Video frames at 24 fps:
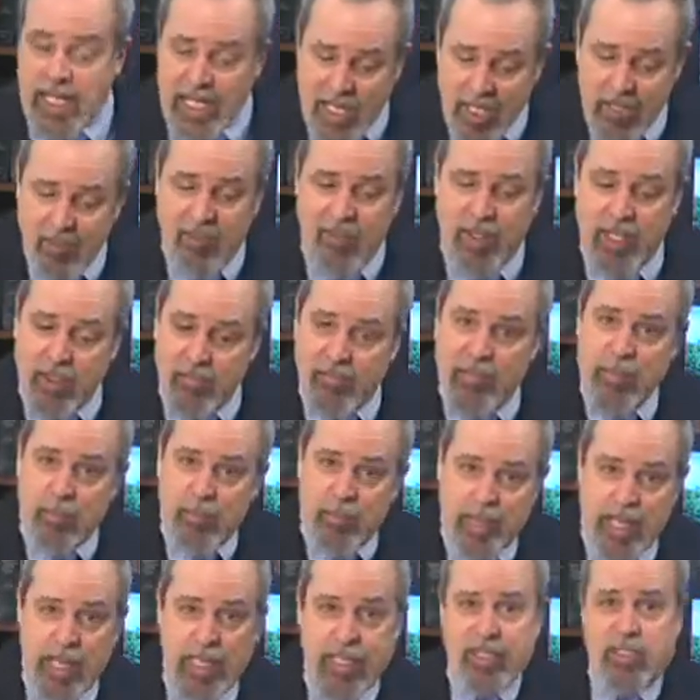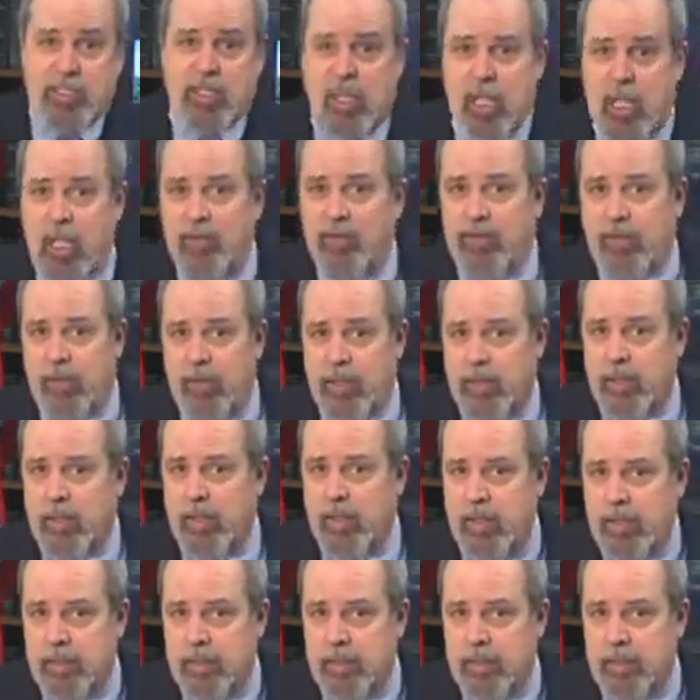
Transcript: even if it means conflict.